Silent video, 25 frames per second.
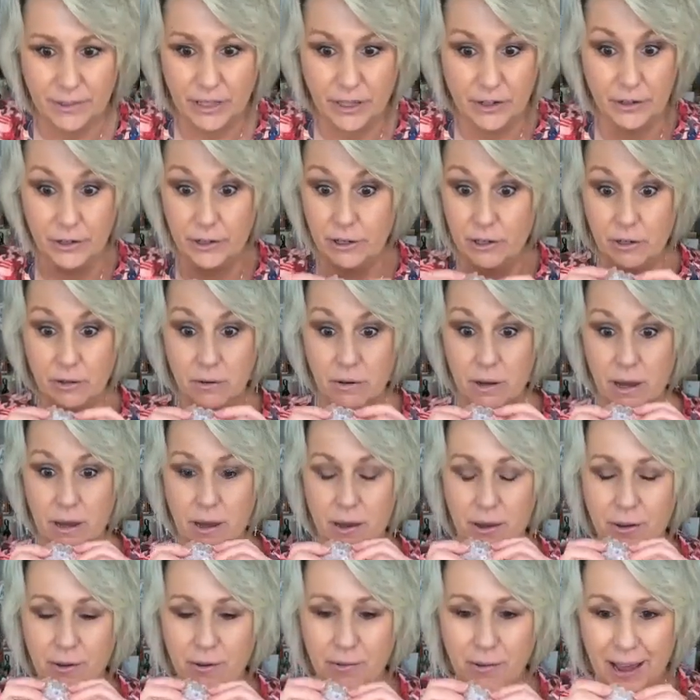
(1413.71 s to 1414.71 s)
There you
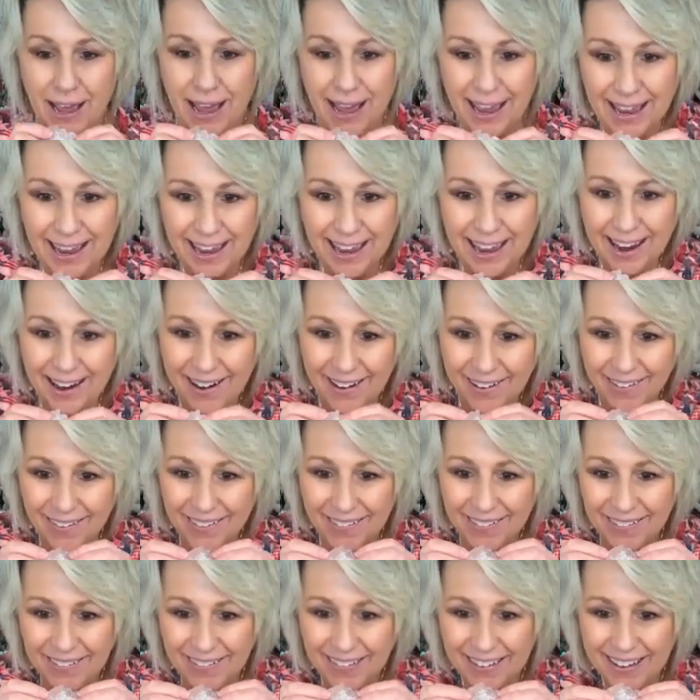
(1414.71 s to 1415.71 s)
go. Hey,
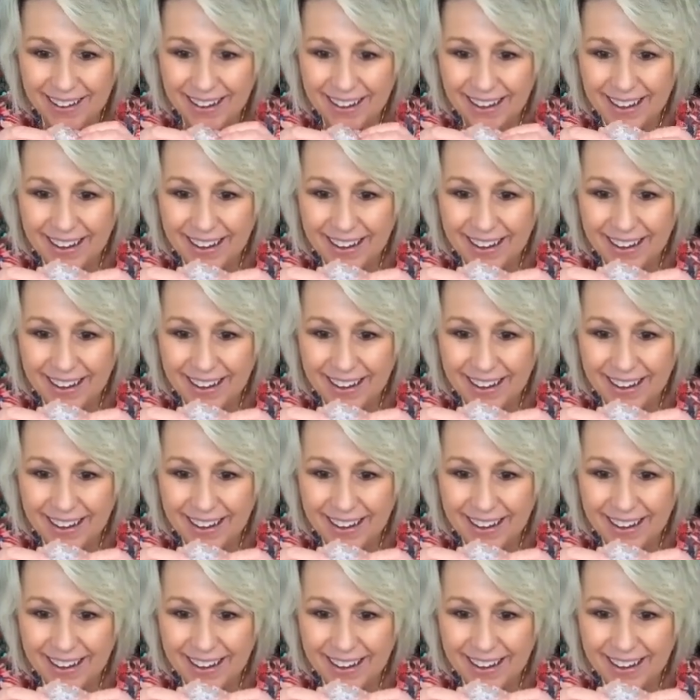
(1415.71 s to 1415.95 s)
Carol.